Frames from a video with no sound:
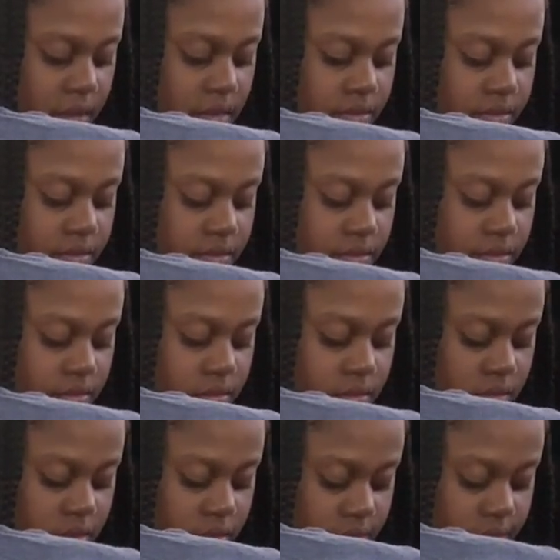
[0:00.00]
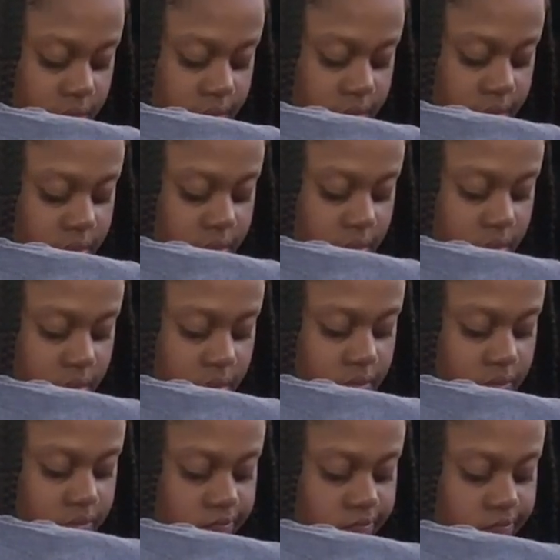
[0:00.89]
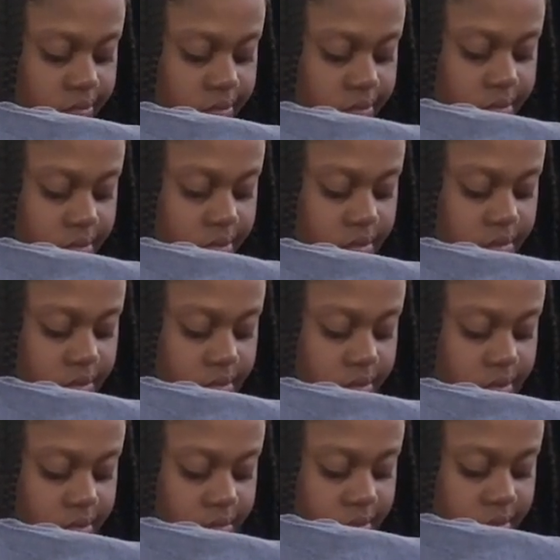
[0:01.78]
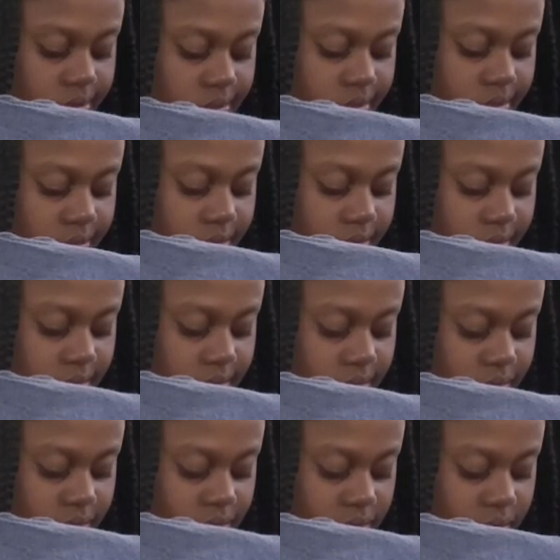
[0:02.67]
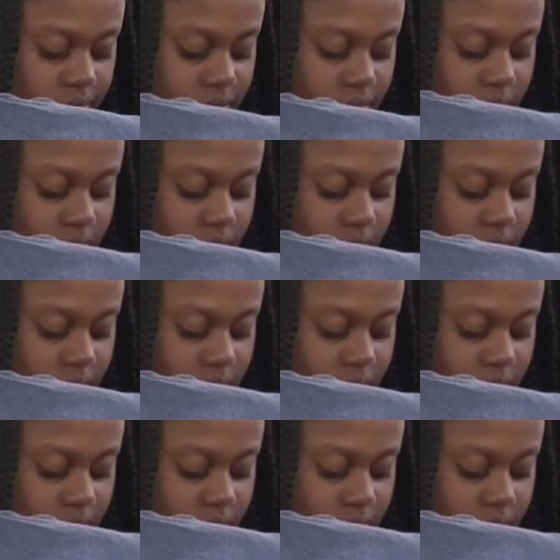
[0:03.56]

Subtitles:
This person isn't speaking.